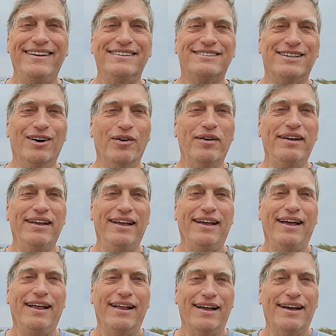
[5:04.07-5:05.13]
So
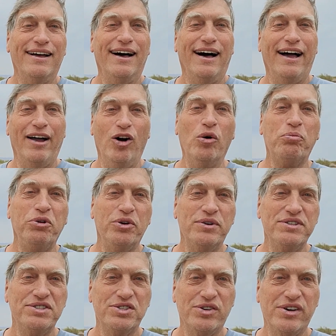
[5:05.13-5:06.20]
I hope you
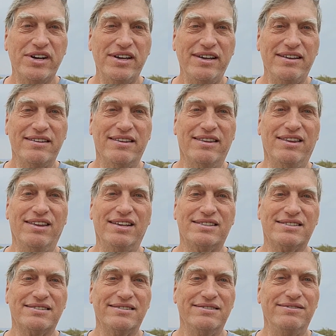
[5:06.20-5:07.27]
enjoy
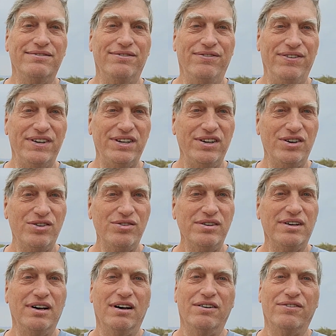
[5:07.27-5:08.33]
this video
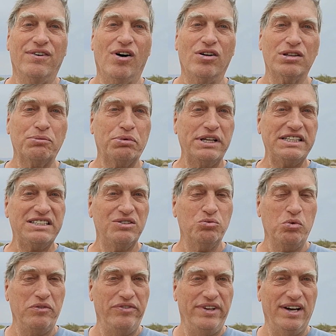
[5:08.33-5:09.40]
of all the places
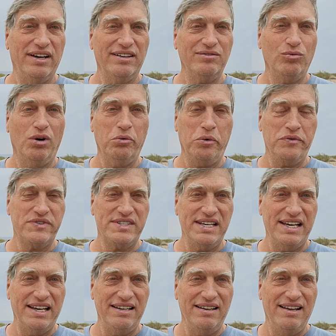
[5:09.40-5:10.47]
we've done, what we've
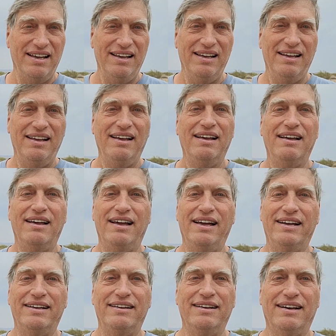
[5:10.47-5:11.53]
seen,
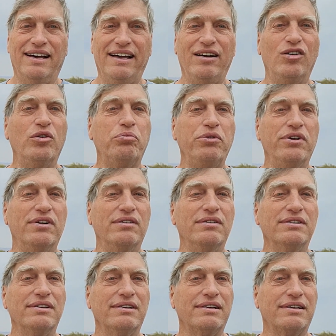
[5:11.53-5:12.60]
and I hope you'll
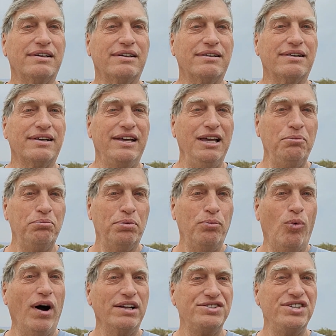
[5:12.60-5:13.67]
keep
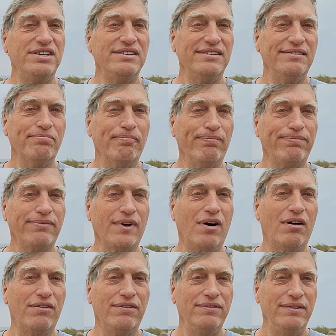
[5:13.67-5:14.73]
watching
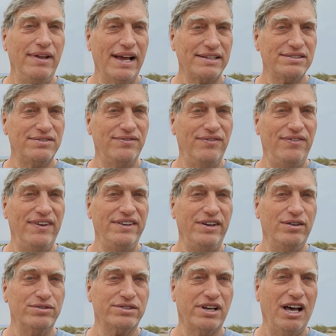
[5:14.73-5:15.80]
our next
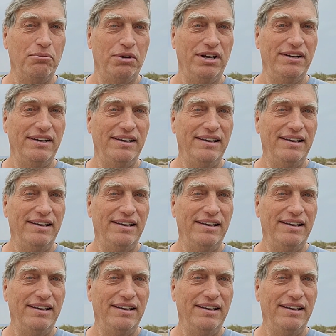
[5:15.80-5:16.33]
videos coming.